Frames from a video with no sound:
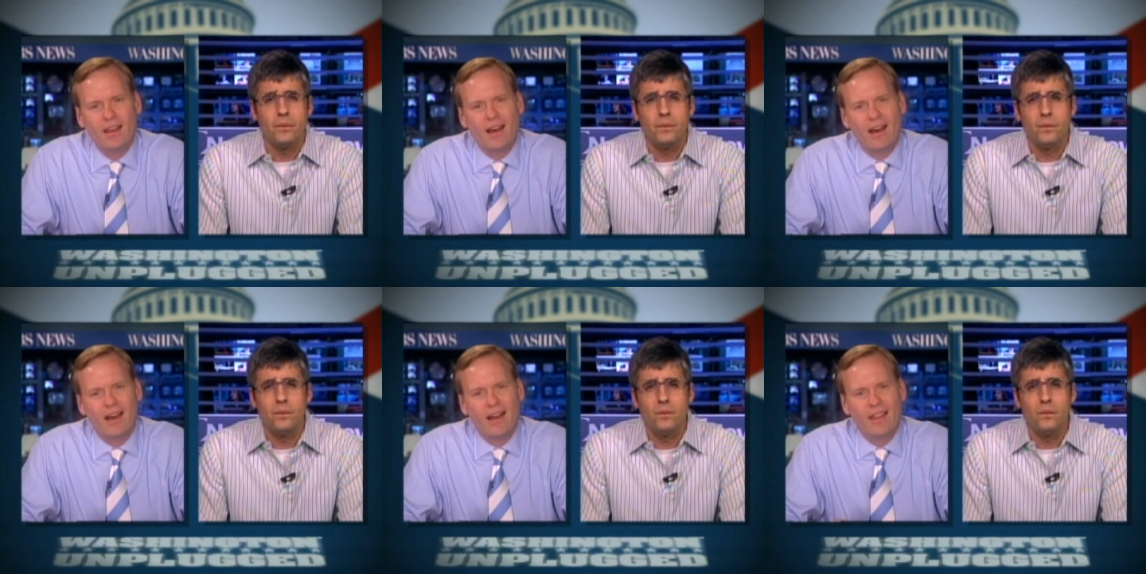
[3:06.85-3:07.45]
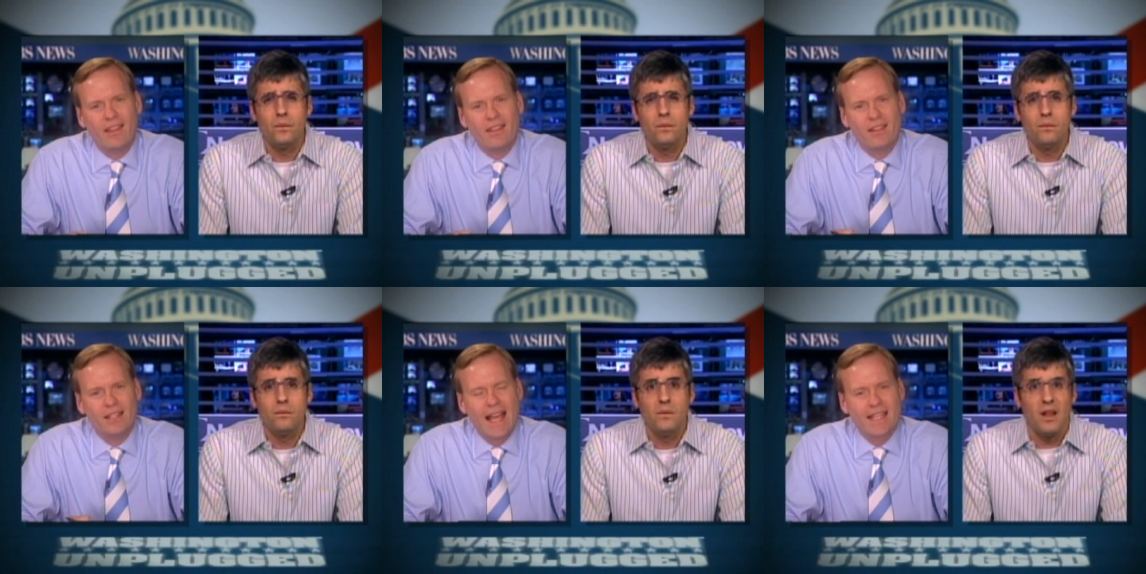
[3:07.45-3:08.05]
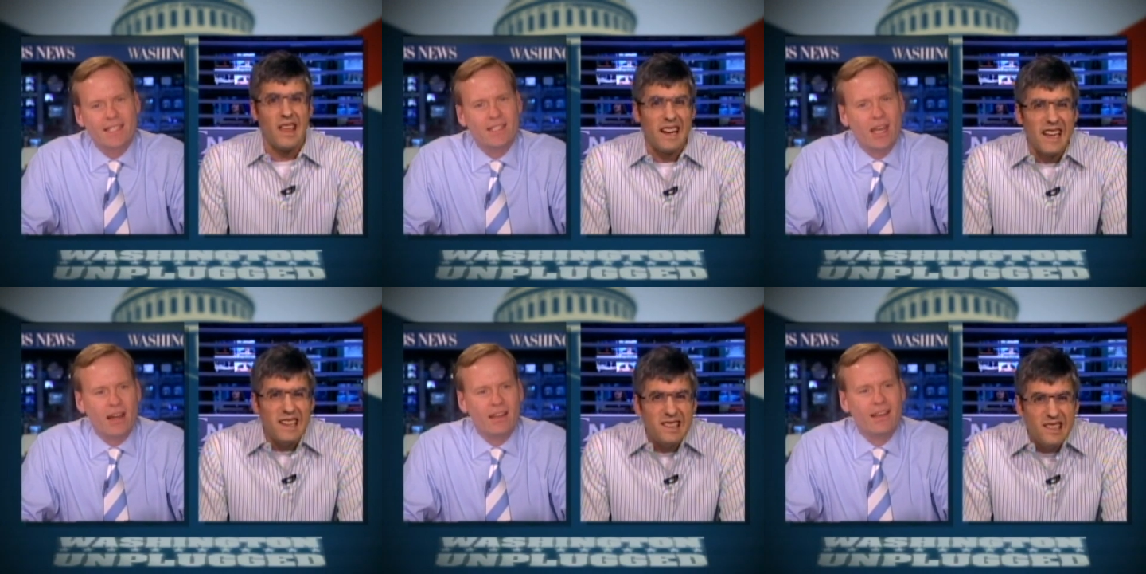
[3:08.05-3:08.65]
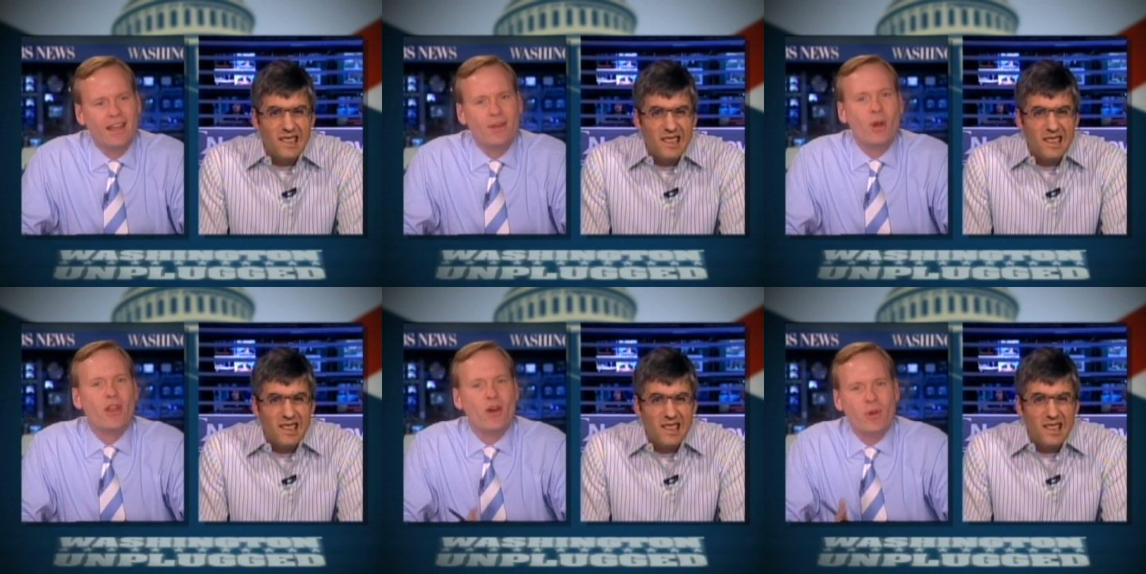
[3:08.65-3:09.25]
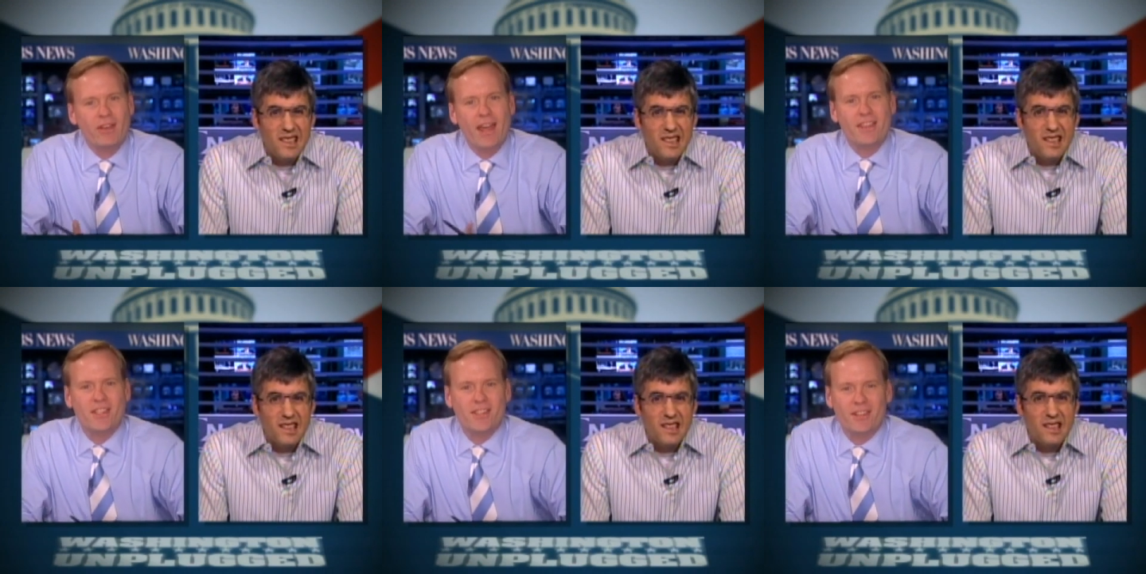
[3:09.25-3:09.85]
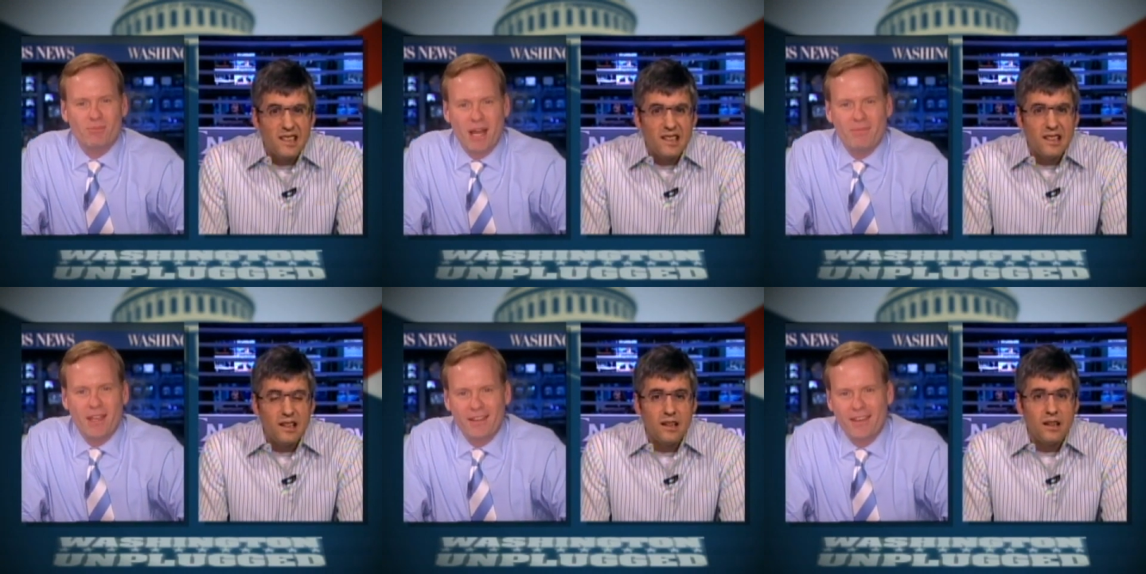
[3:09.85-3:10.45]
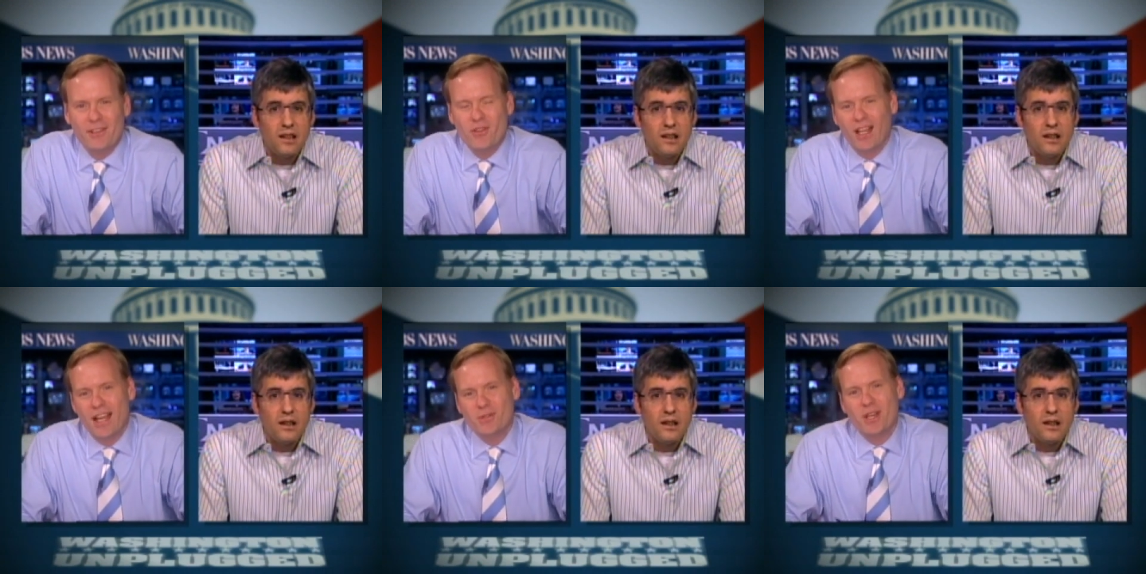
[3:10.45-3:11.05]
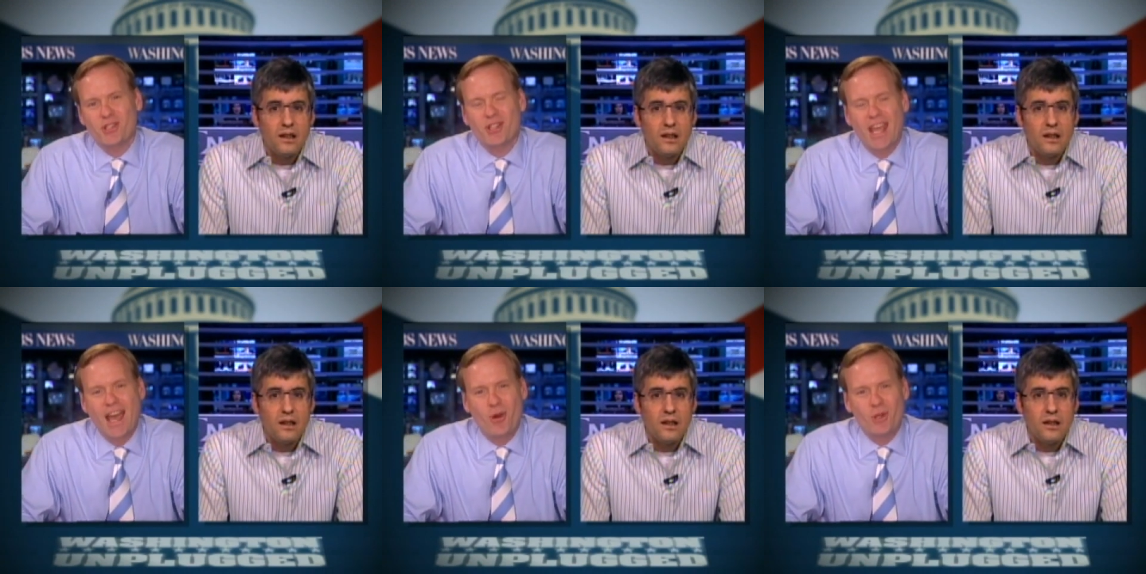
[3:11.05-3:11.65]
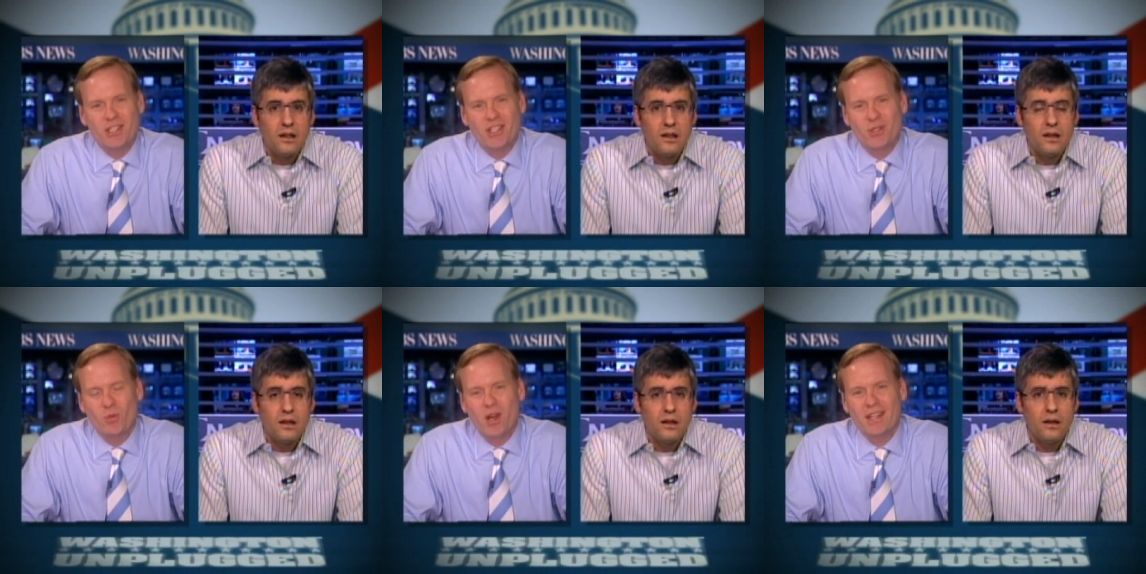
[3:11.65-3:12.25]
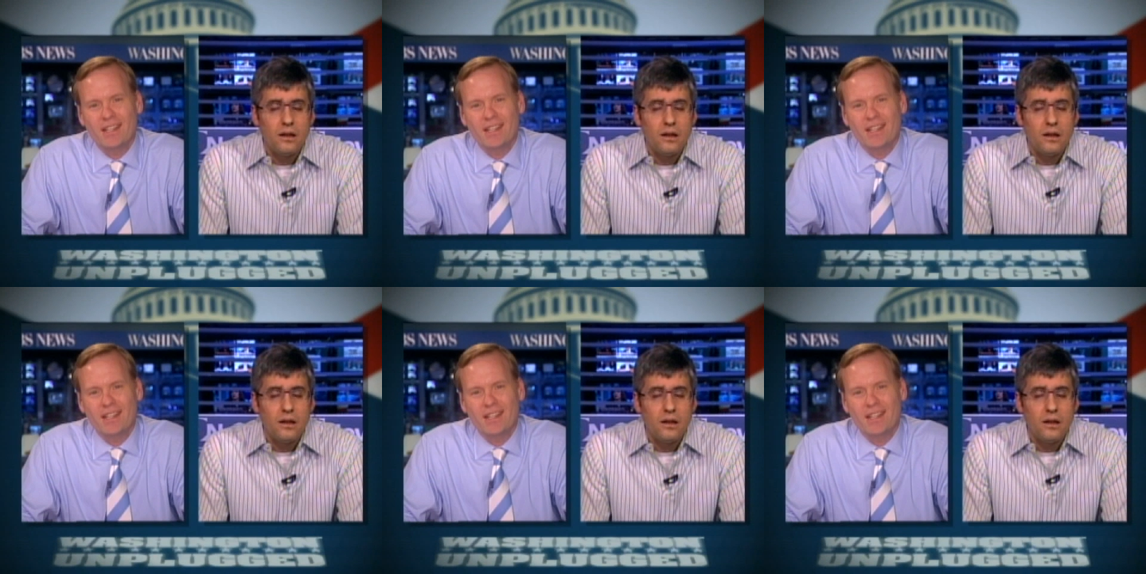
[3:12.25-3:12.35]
Speaker 1: Uh, the last. Is that no it? Well, no, we have got this is the I'm giving you the last question now, which is what